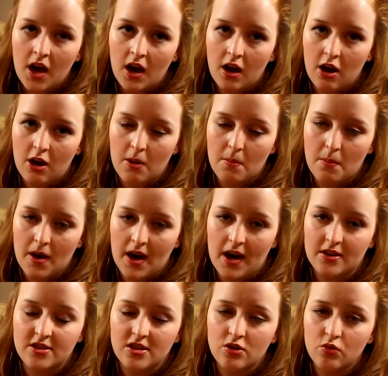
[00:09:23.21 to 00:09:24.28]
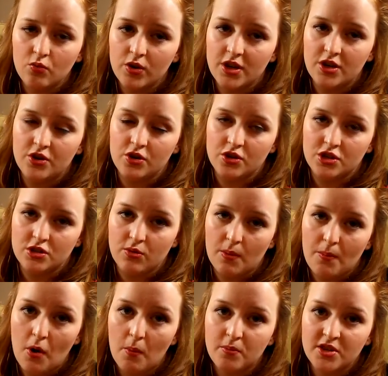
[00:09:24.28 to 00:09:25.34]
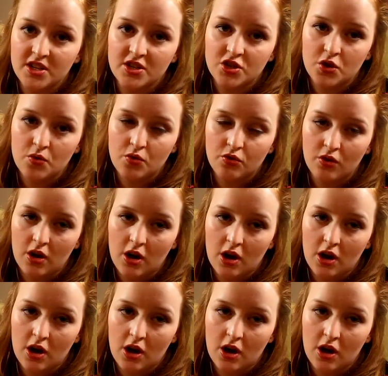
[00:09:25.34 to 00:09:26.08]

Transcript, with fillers: and it looked really good, so I popped into